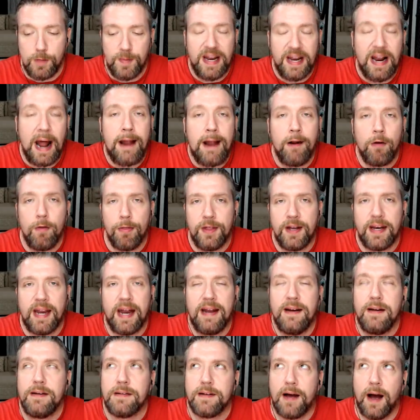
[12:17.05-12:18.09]
And I don't think
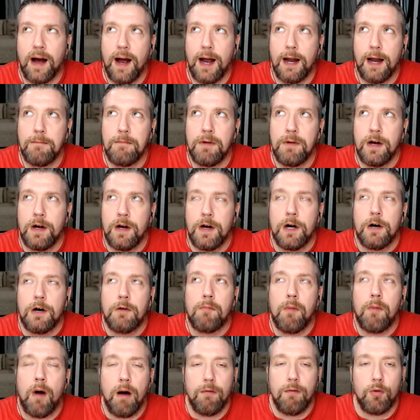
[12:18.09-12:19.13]
any time
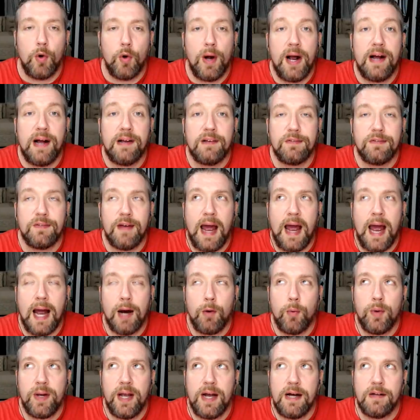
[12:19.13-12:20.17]
Marvel has
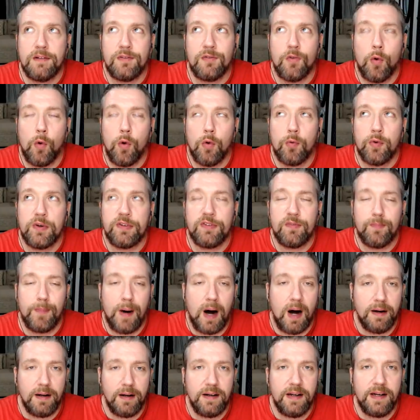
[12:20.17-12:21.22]
acquiesced or
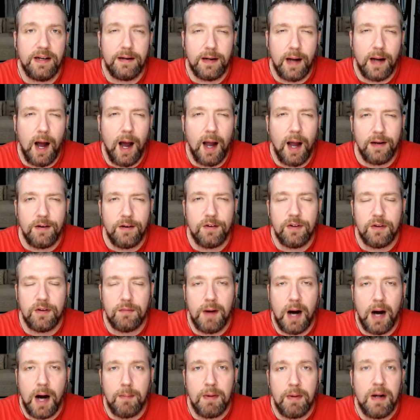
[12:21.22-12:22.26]
responded in kind to the
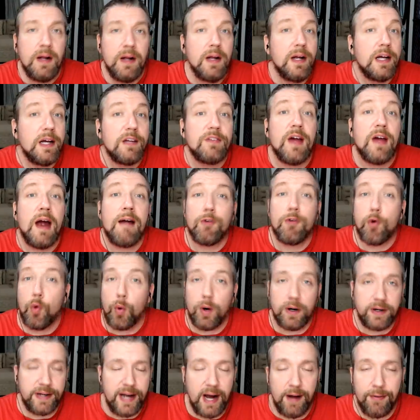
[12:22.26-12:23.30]
mob has ever
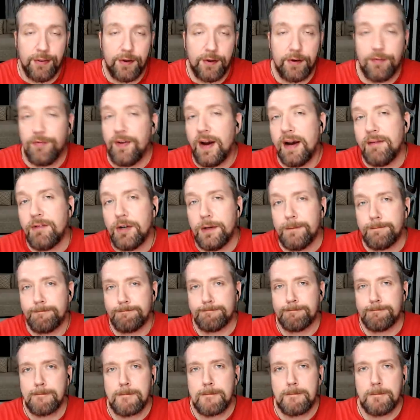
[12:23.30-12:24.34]
worked out in their favor.
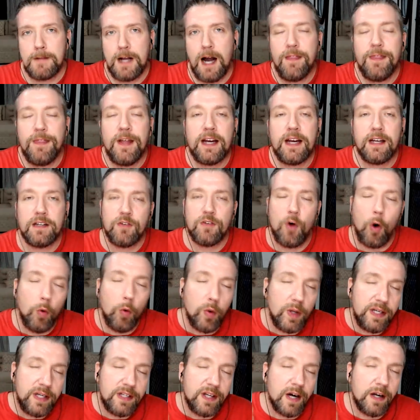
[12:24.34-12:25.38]
I think it's
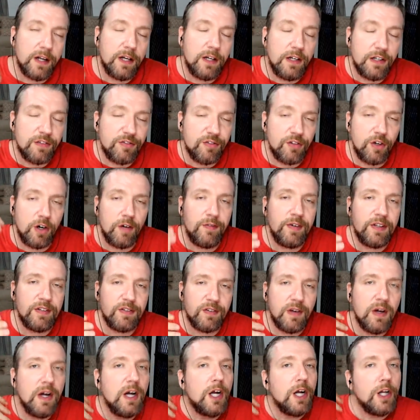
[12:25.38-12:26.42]
only done a
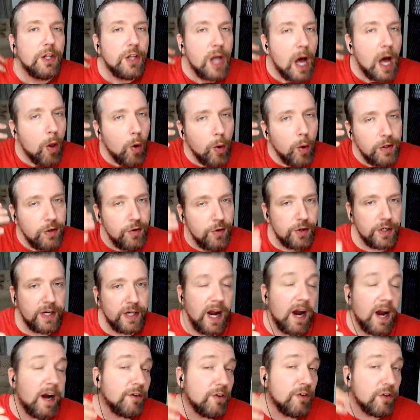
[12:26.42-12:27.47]
disservice, not only to their
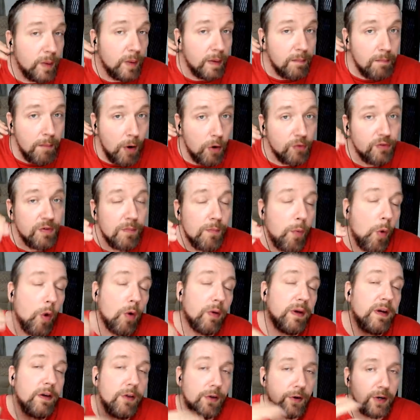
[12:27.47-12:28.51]
characters, but most
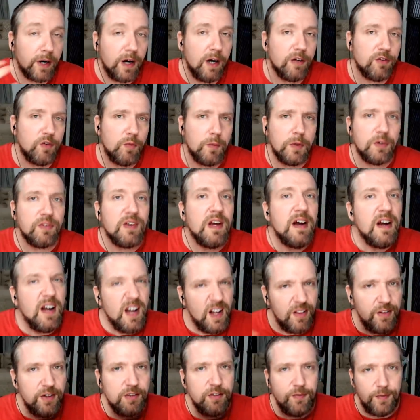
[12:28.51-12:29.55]
importantly to their customers.
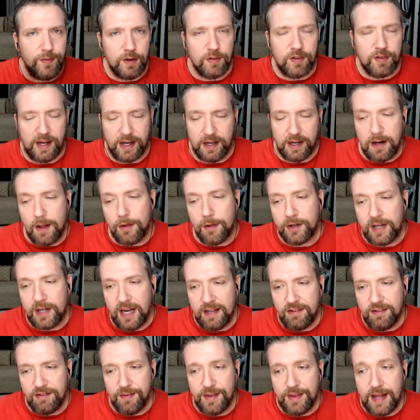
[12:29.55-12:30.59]
And this feels like another
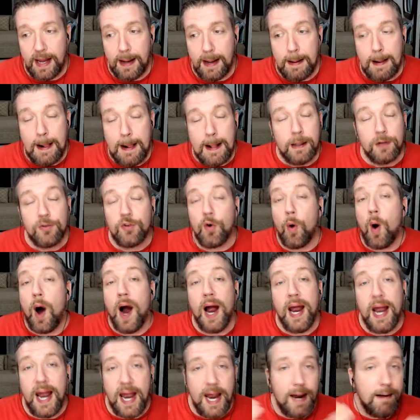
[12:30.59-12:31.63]
case of that. So I
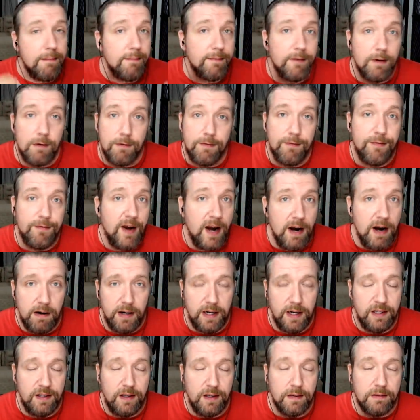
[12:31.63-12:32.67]
am
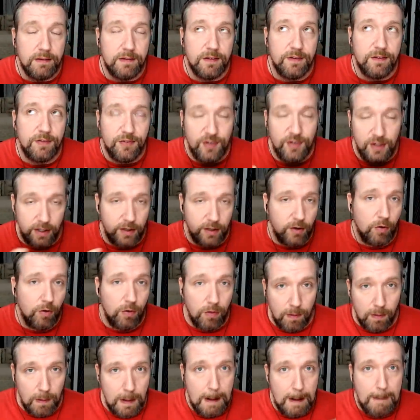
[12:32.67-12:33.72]
very
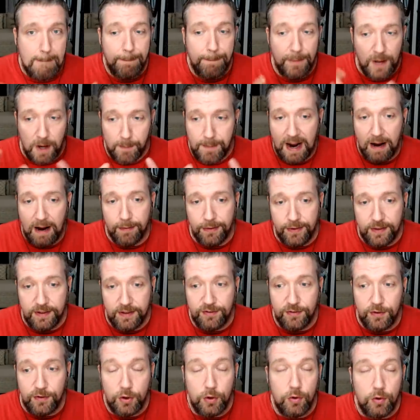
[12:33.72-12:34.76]
cynical about
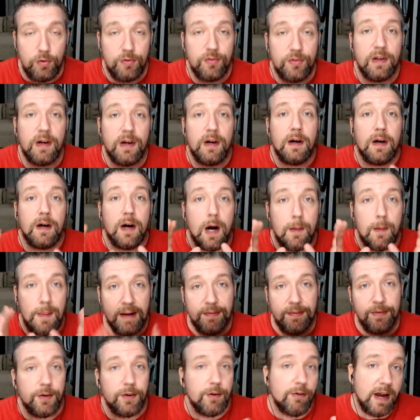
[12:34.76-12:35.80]
this news
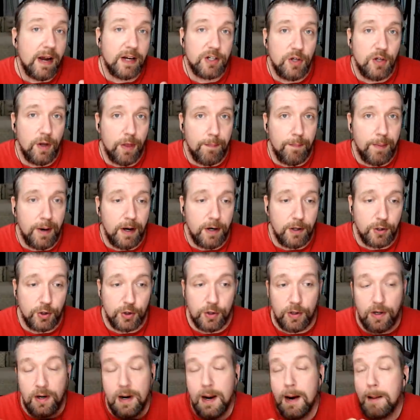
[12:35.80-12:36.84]
about the direction of the
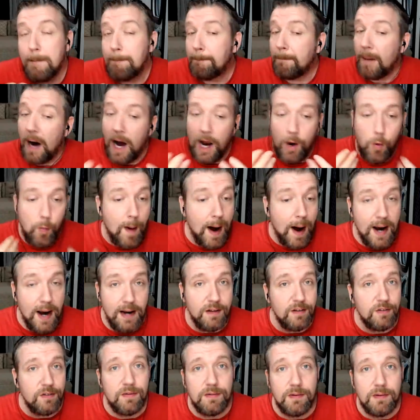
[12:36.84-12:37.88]
Punisher. My mind
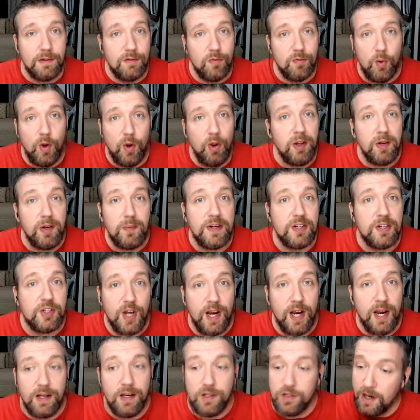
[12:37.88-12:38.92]
is is willing to be
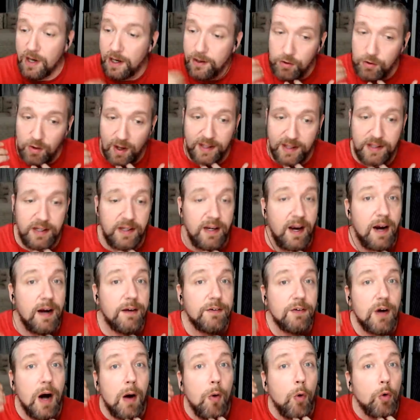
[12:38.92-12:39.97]
changed. I do like the
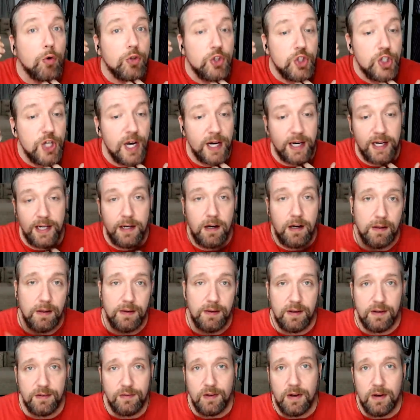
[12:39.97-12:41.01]
character. I will check in on
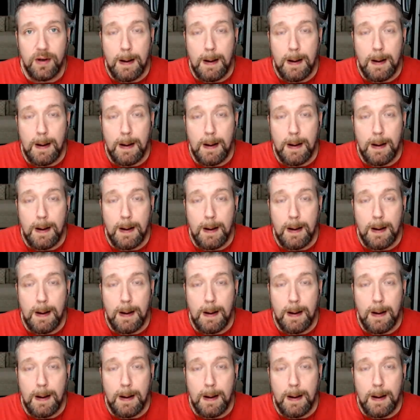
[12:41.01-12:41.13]
this.